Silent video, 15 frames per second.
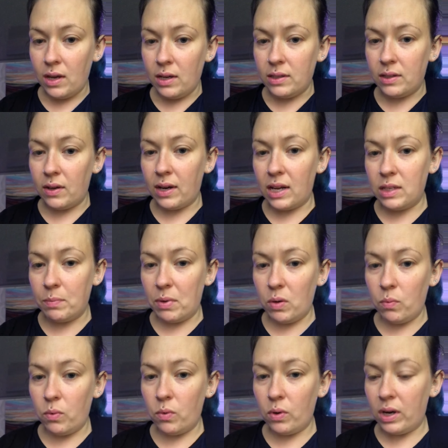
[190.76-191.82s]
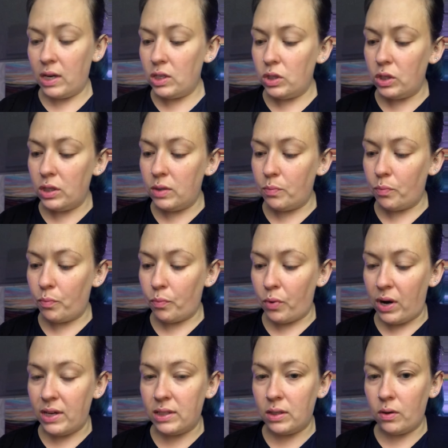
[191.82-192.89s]
So caterpillar walk is just
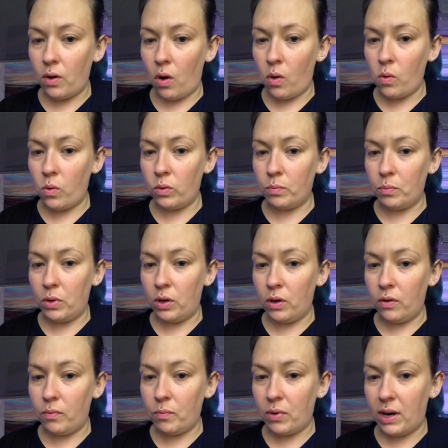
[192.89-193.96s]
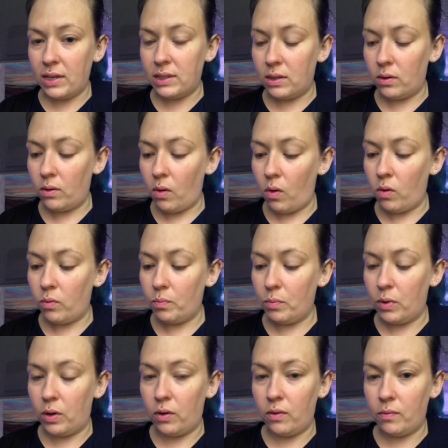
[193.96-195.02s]
press and hold, move, press and hold,
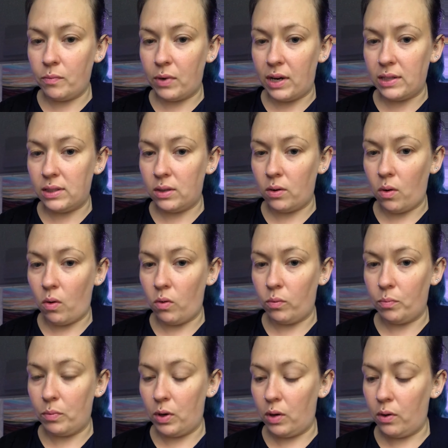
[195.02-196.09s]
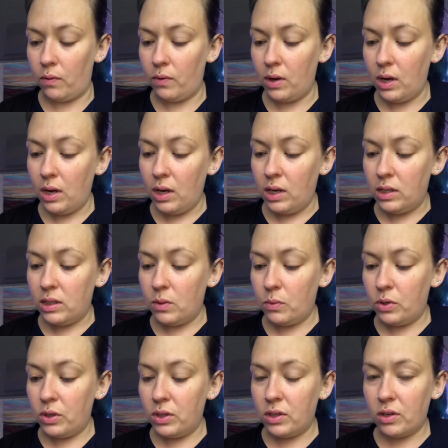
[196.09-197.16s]
move, press and hold, move. So we're
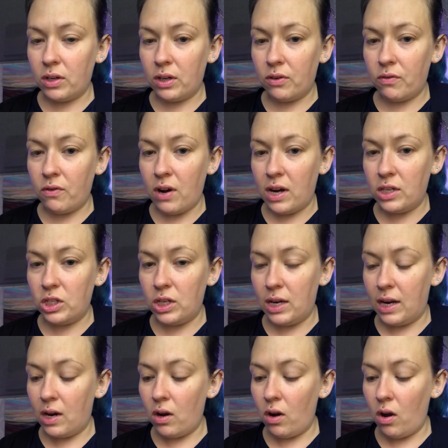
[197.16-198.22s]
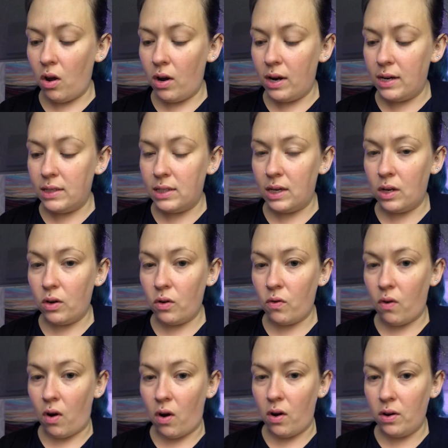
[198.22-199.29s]
just gradually gliding
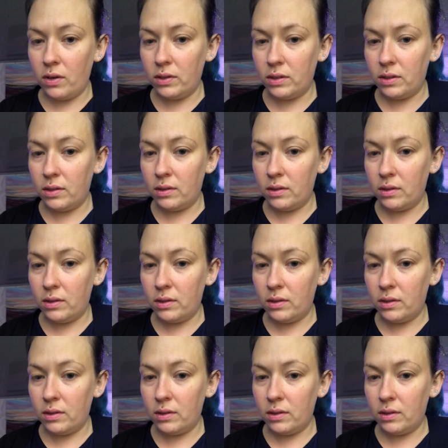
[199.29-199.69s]
across.